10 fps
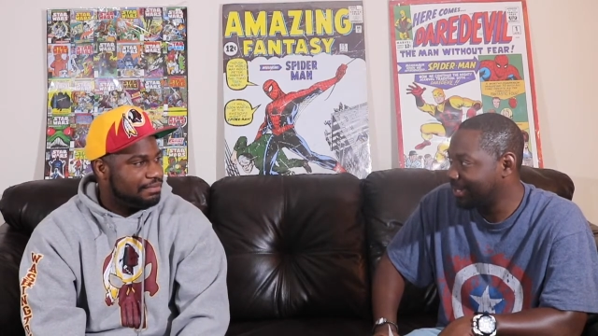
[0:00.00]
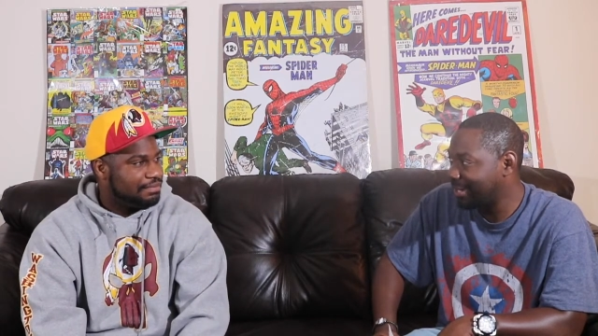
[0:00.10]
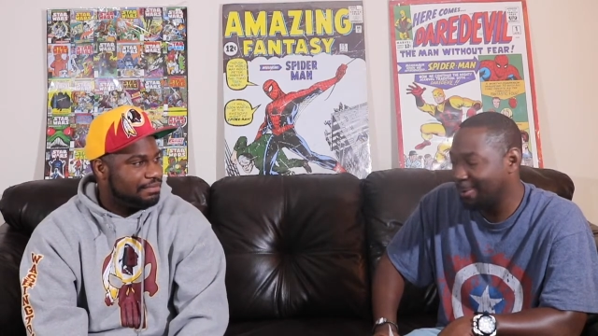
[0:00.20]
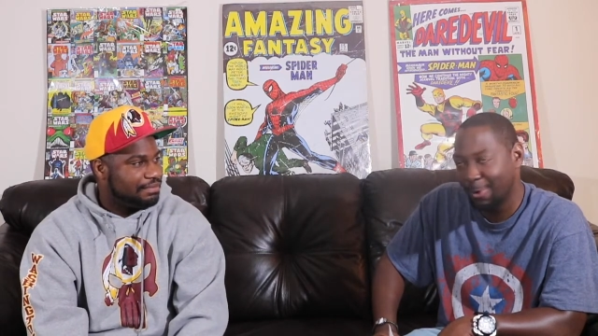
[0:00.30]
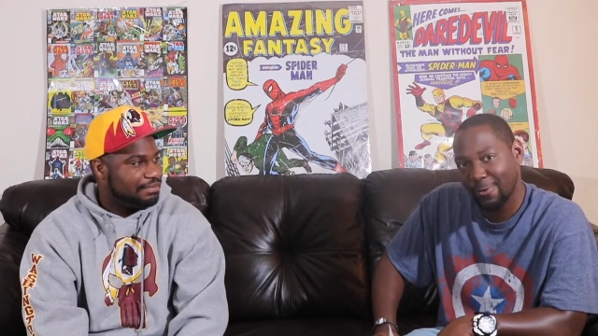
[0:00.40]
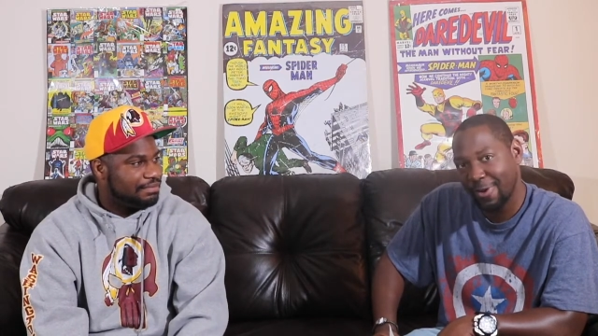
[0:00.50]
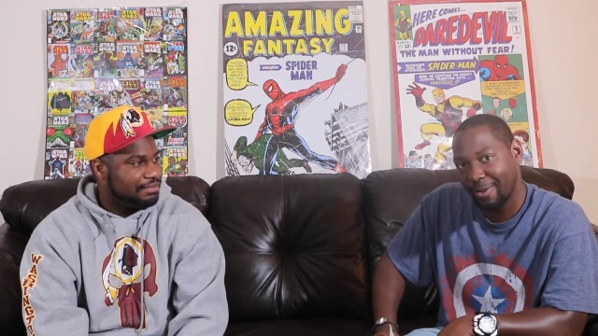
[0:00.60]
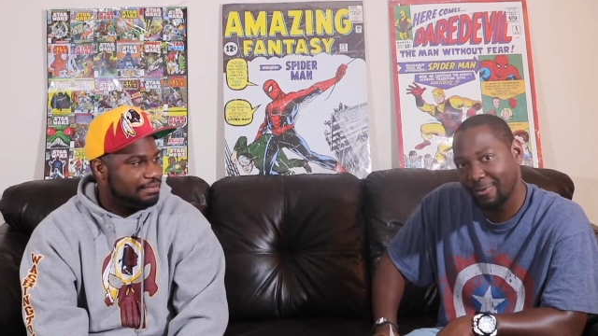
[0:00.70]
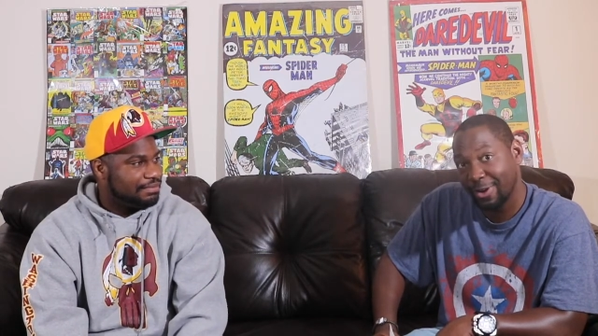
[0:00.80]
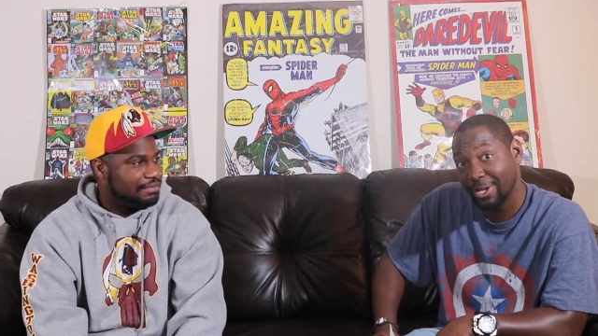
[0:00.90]
Speaker 1: They both
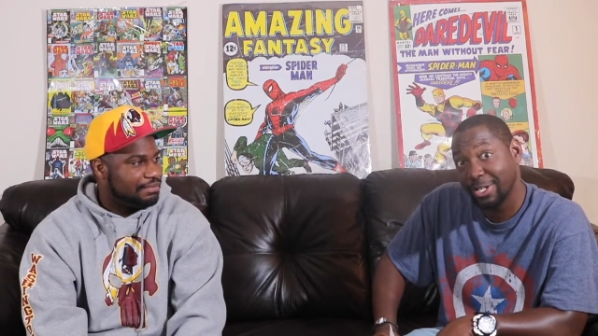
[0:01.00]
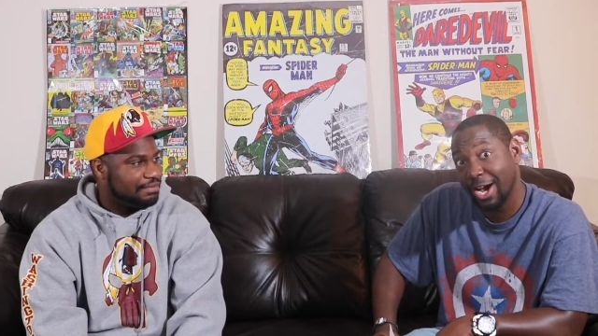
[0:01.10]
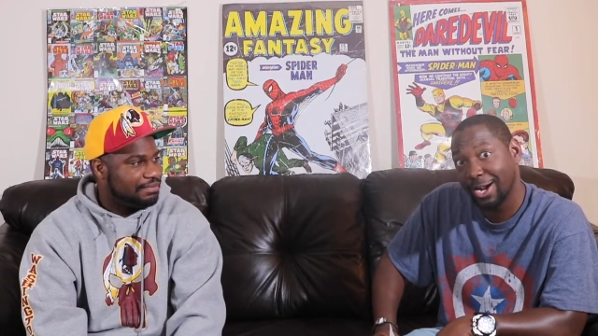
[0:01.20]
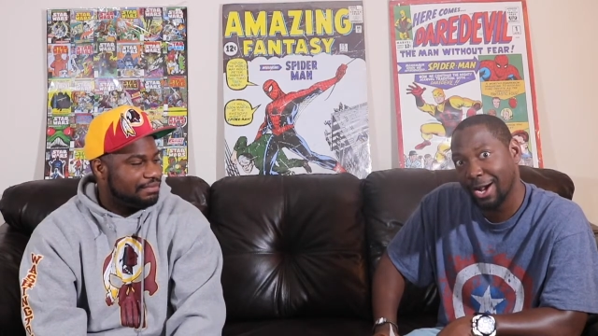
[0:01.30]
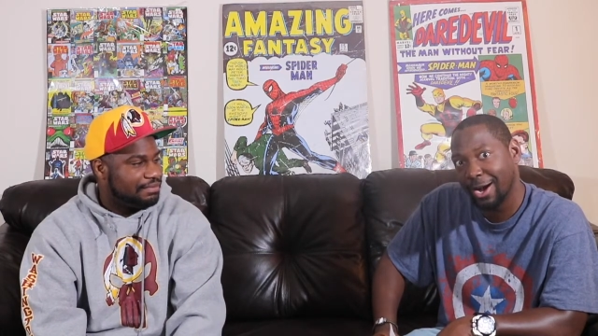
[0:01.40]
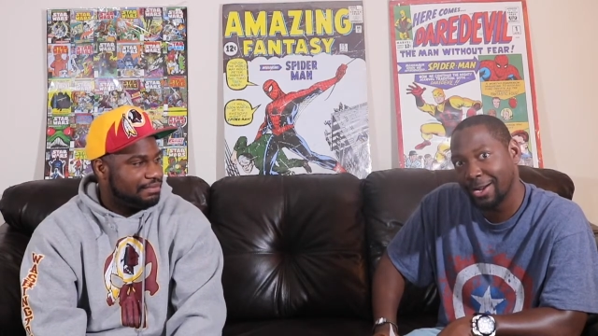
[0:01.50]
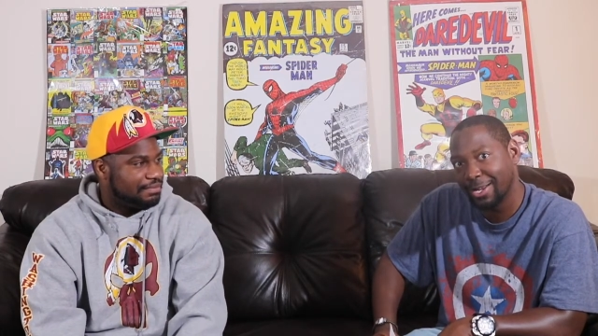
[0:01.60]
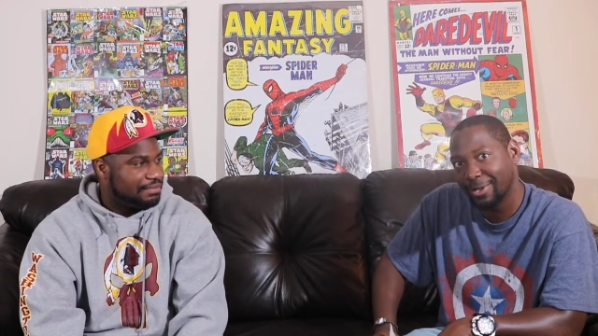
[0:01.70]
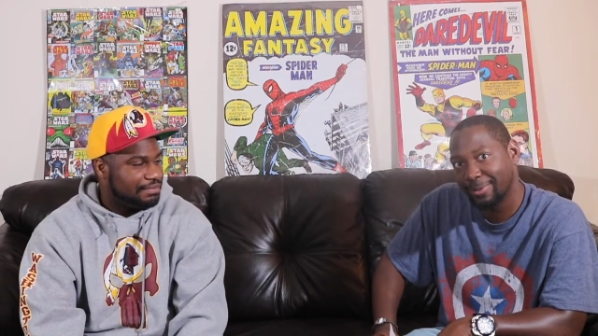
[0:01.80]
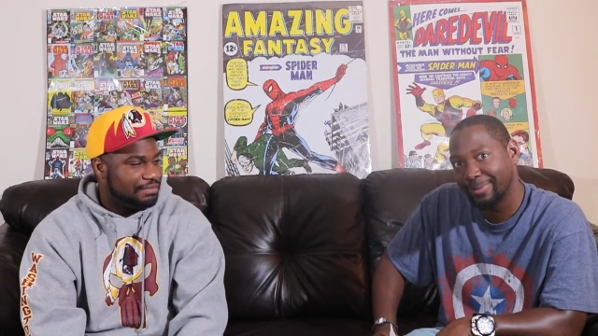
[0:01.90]
have Doc Ock
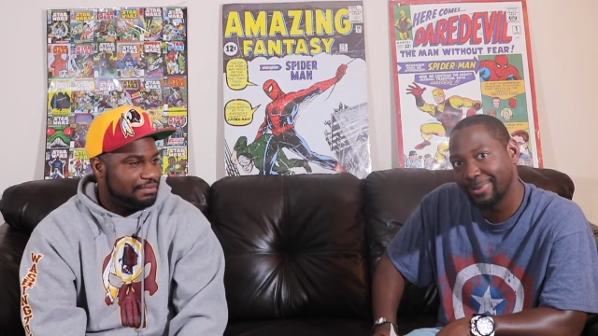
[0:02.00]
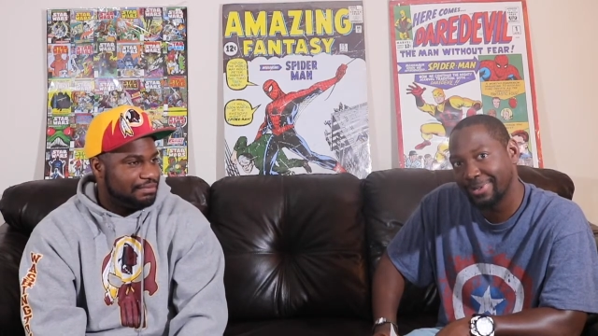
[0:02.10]
in them.